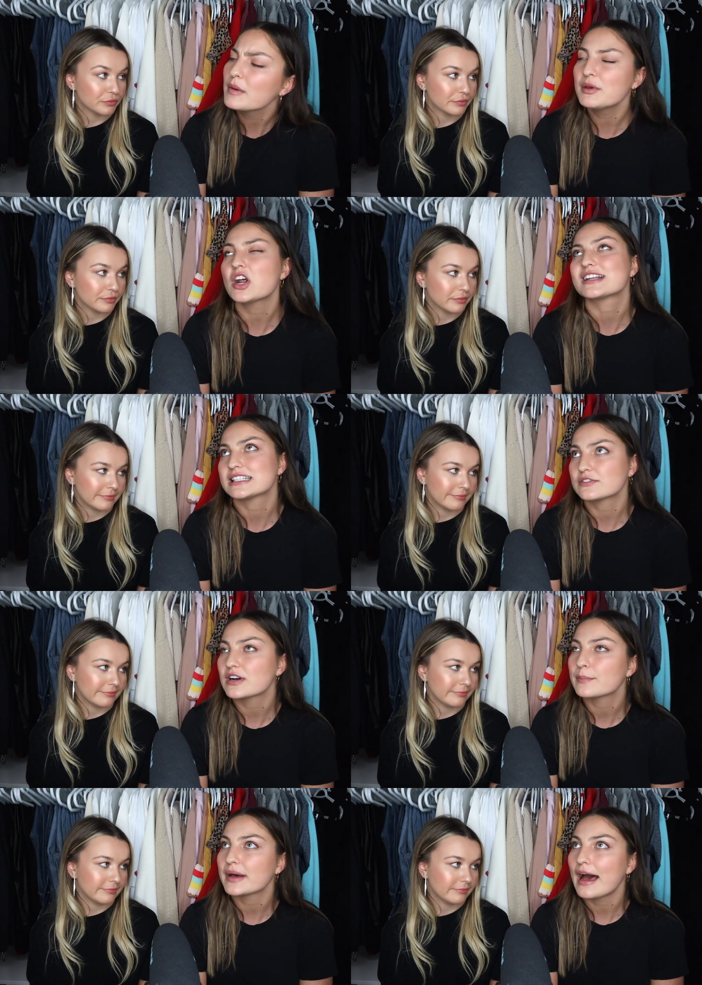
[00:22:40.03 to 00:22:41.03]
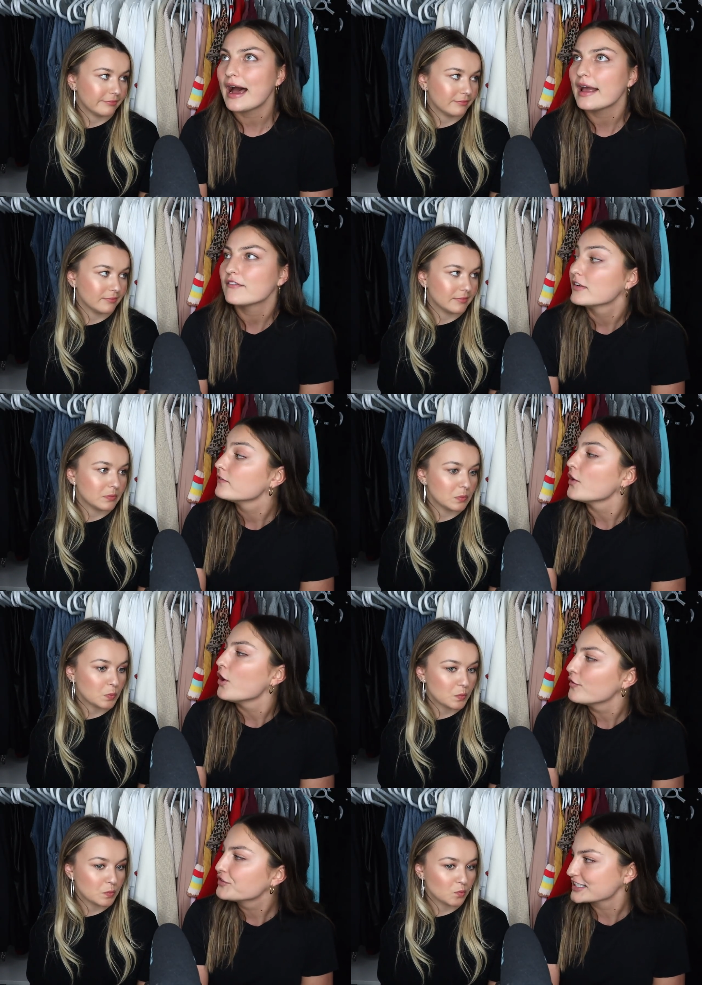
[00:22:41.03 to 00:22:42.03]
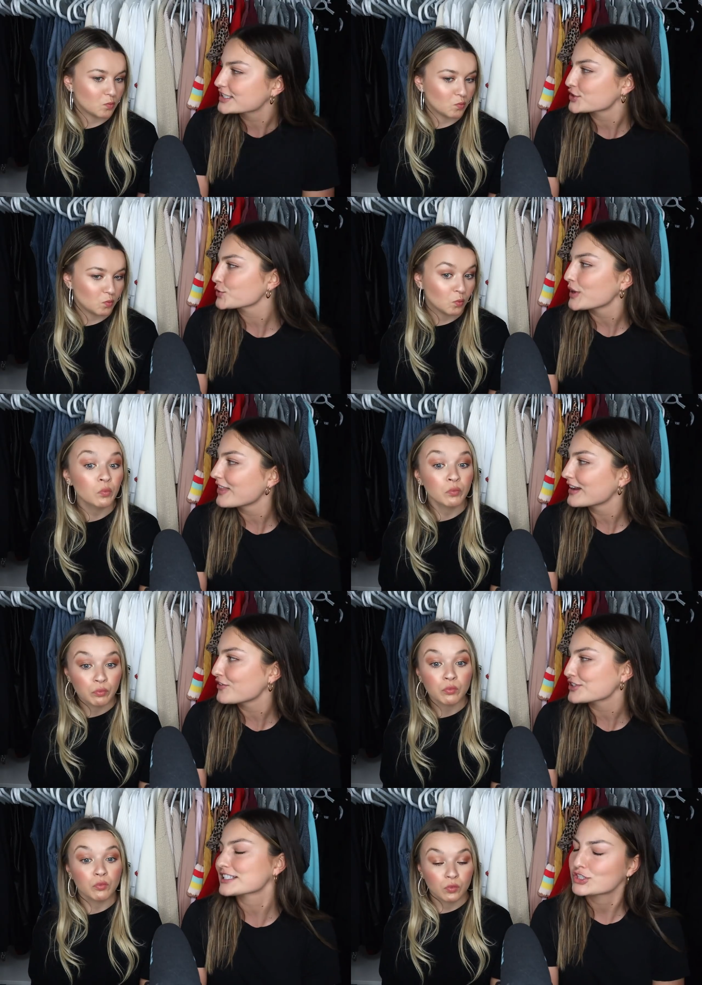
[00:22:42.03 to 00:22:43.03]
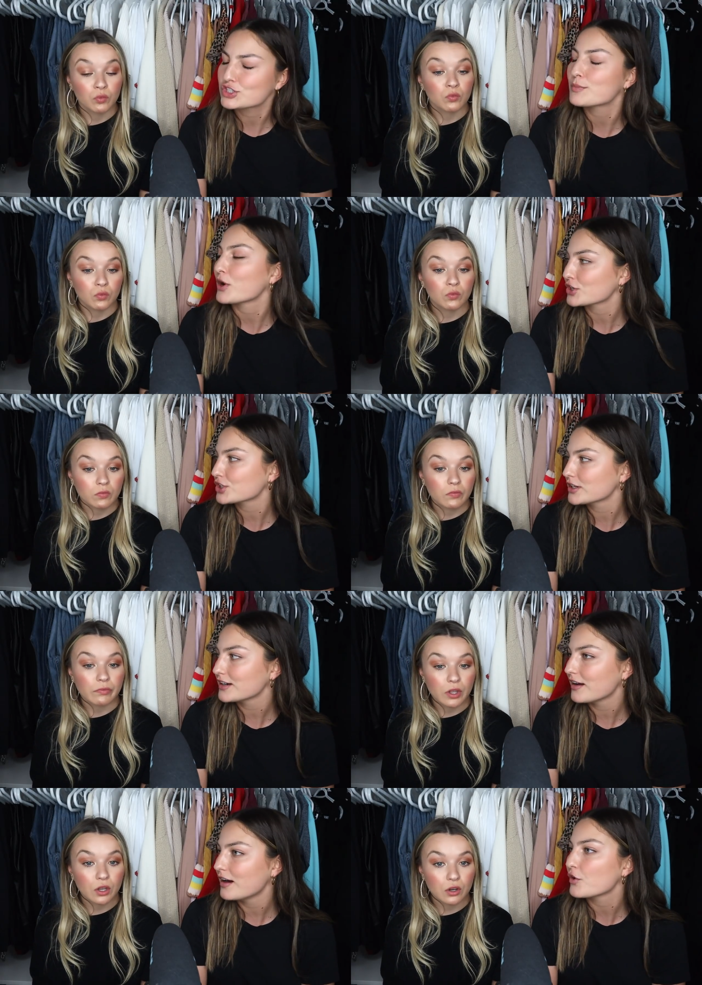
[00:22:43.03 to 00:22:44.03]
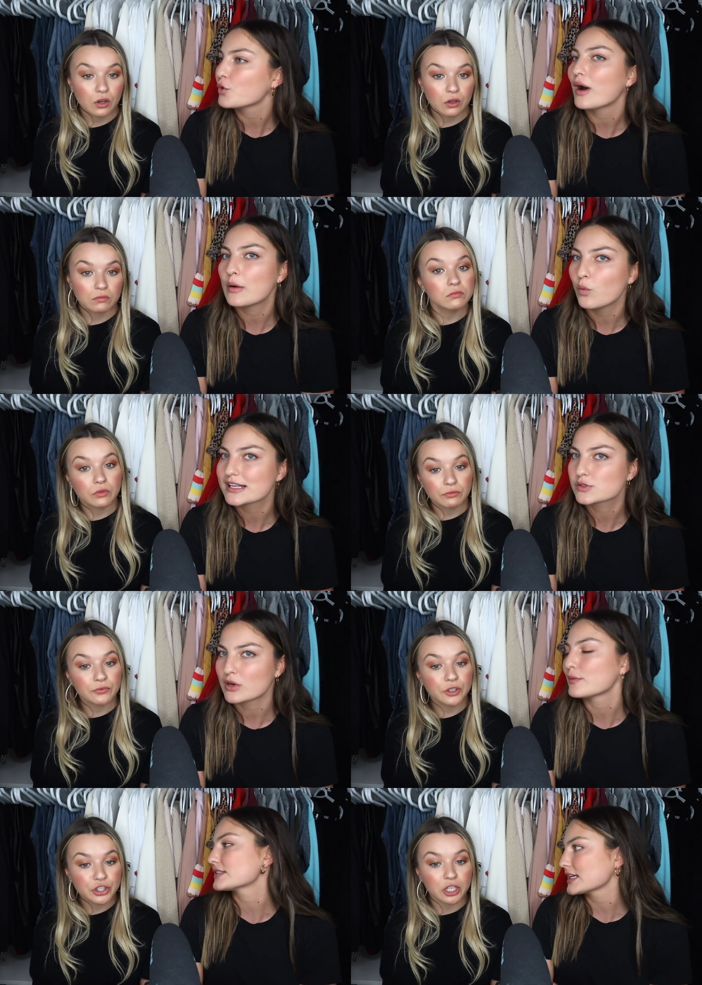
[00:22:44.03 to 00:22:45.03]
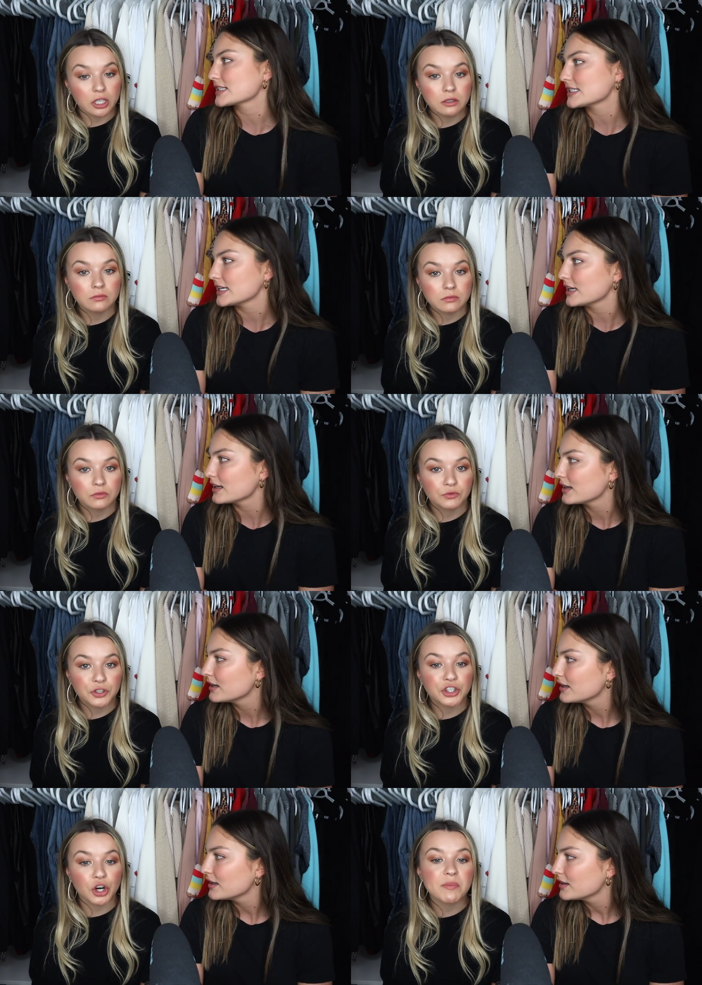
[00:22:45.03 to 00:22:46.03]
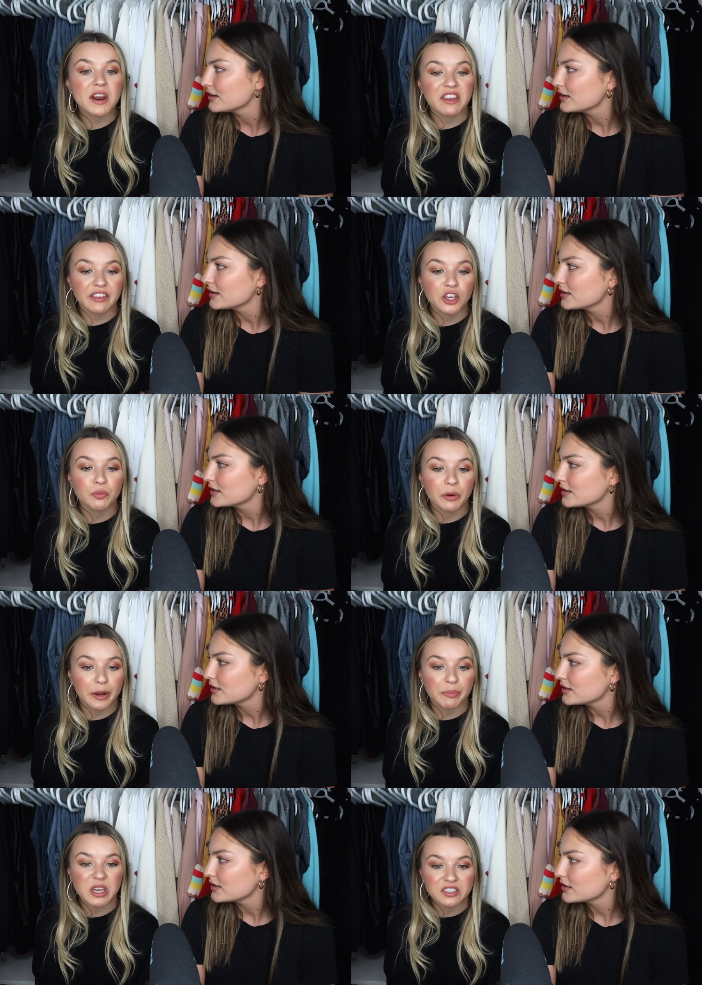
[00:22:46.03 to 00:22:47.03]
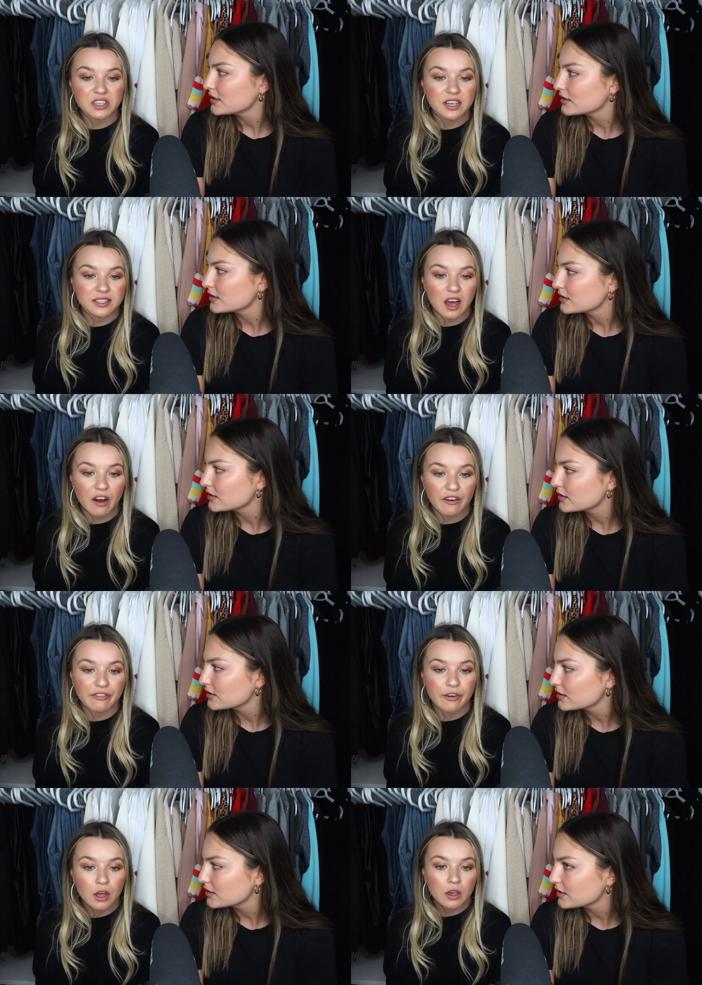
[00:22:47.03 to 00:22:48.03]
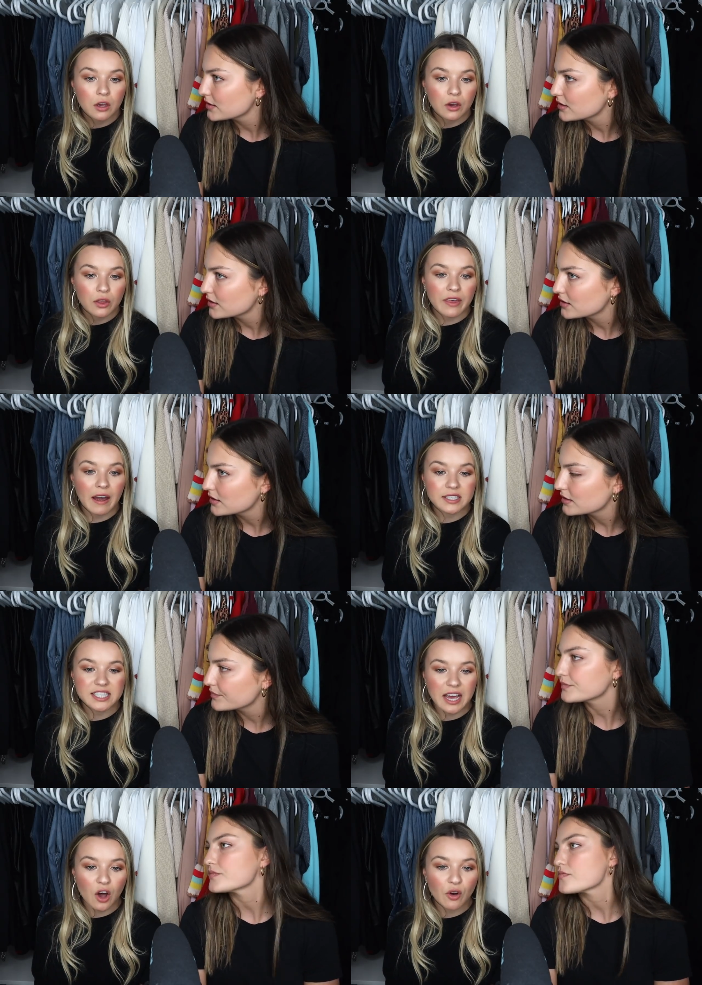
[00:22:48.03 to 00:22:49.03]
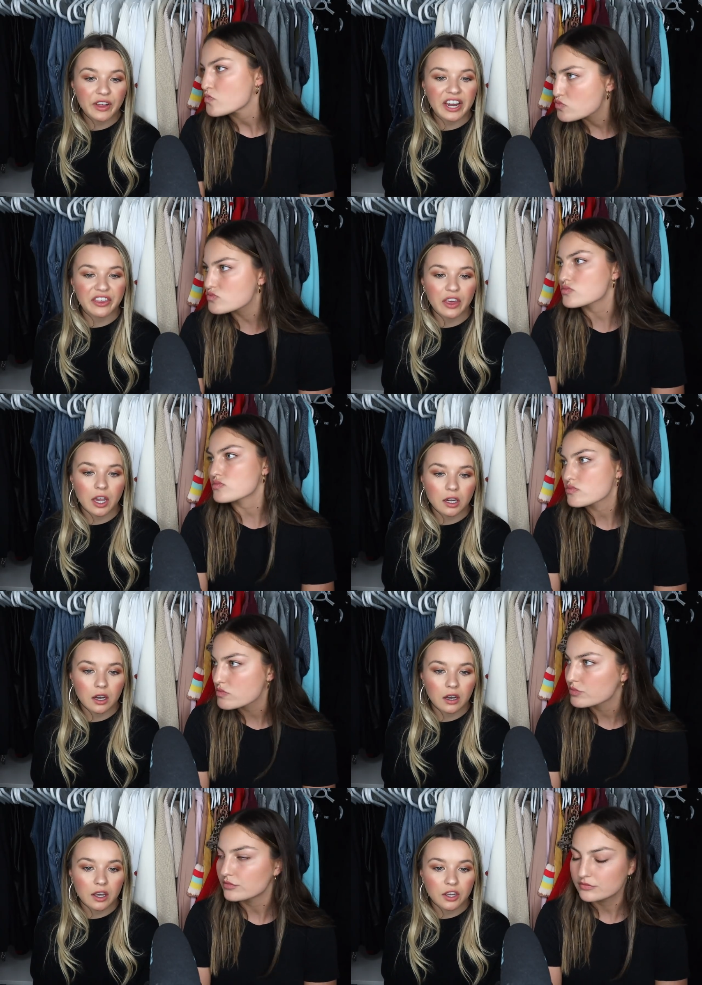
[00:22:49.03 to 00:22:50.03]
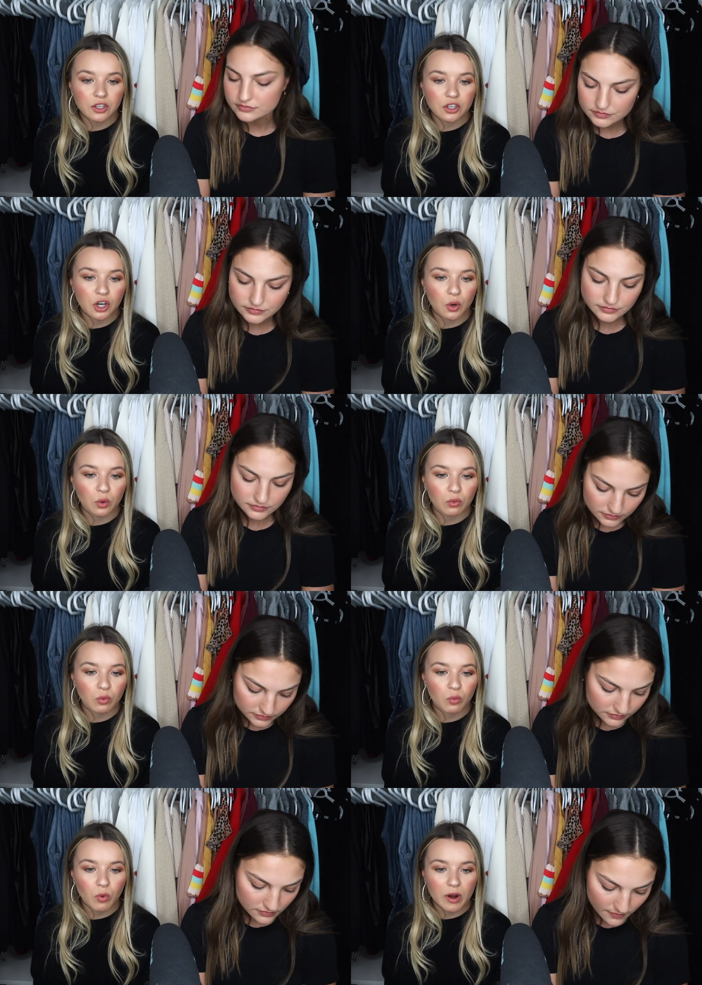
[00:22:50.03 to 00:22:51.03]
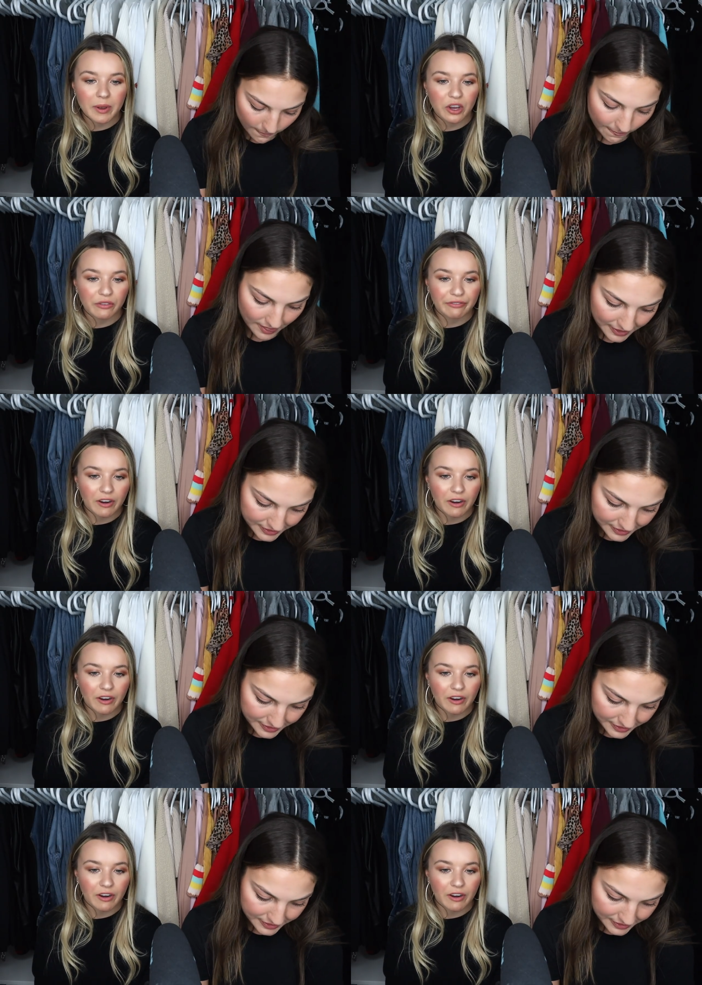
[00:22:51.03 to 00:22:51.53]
Speaker 1: maybe not a different, but I have evolved in such a way that it feels like such a departure of who I was when For I was sure. 16. For
Speaker 2: sure. But I think you bring pieces of, that self. Like mm. I hmm. think you know, one of my good